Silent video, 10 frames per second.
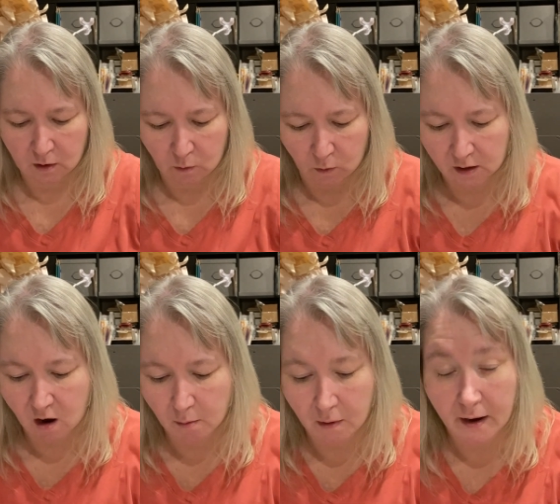What
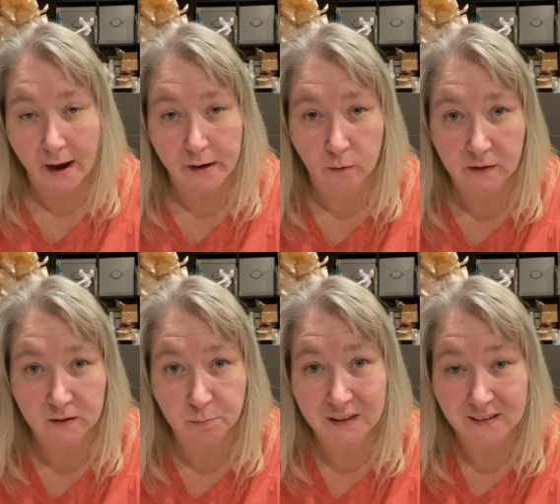caught my eye on this
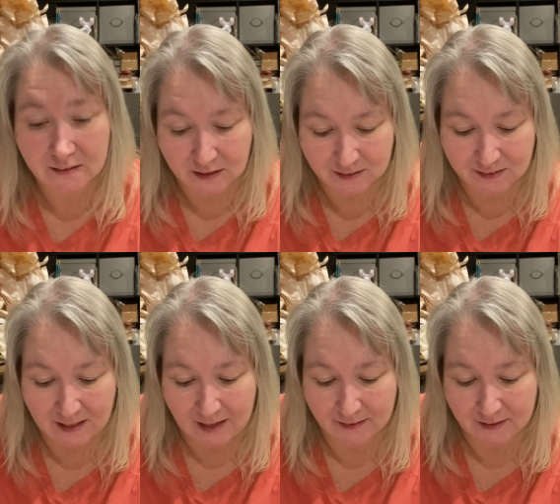piece is
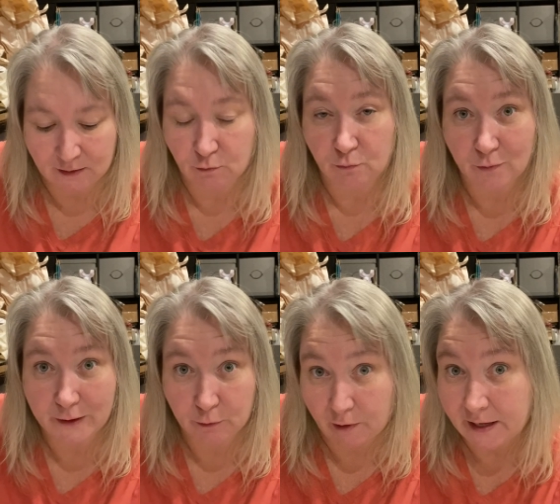that the
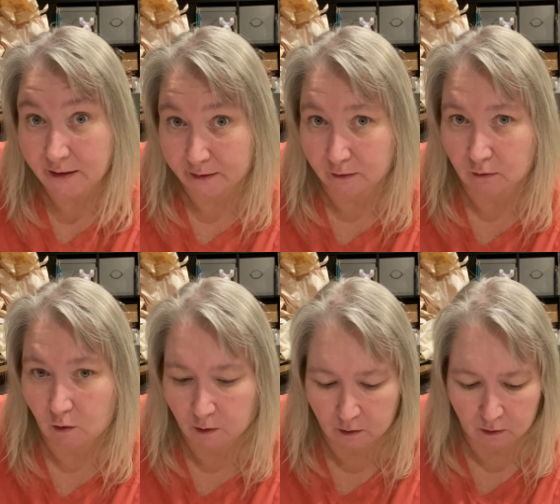reindeer
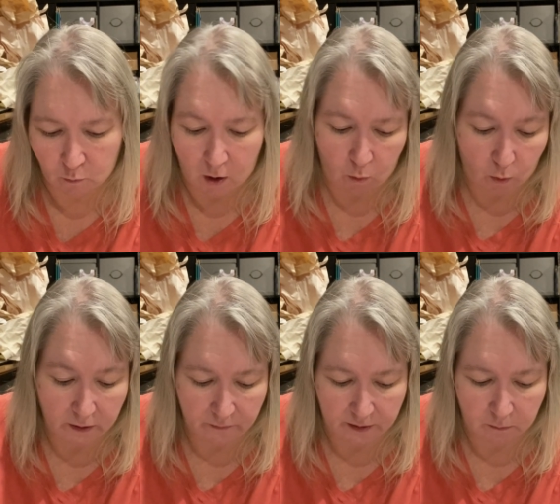are, well, one
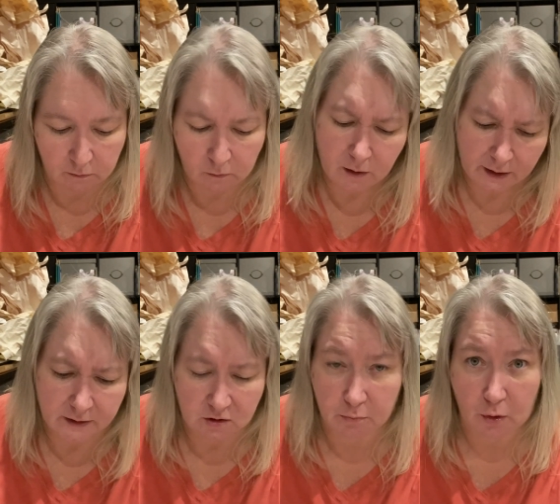of them. Well, I
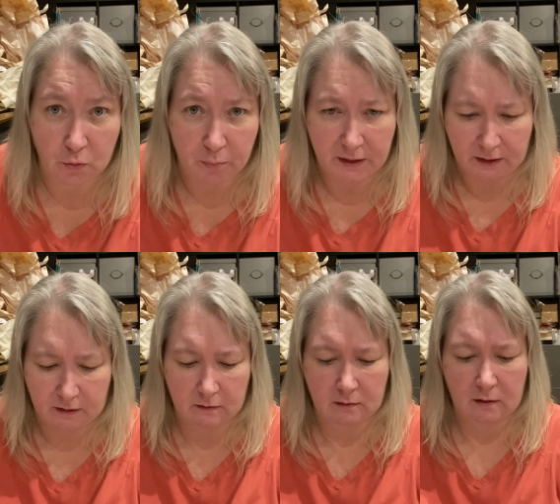guess they're both pink.
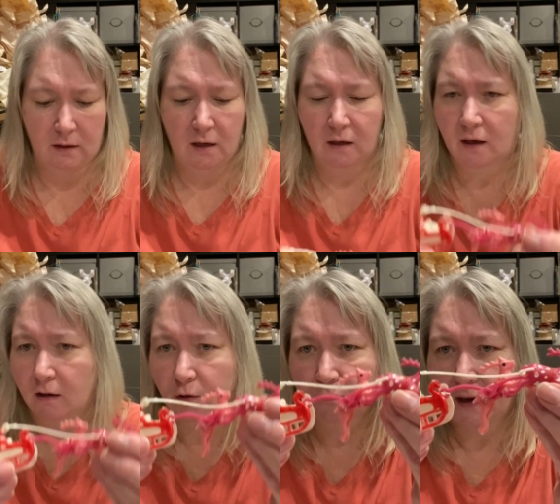
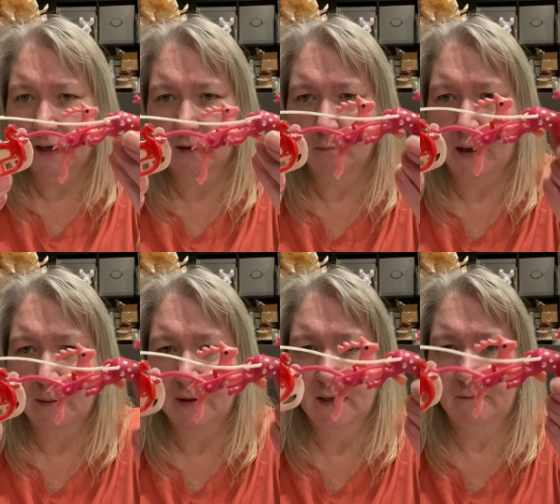Color fade,
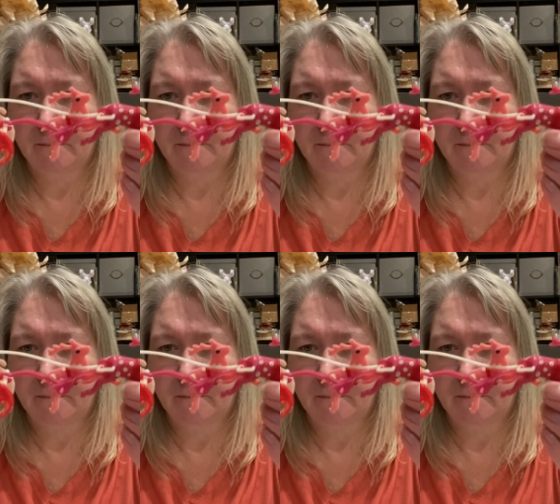maybe?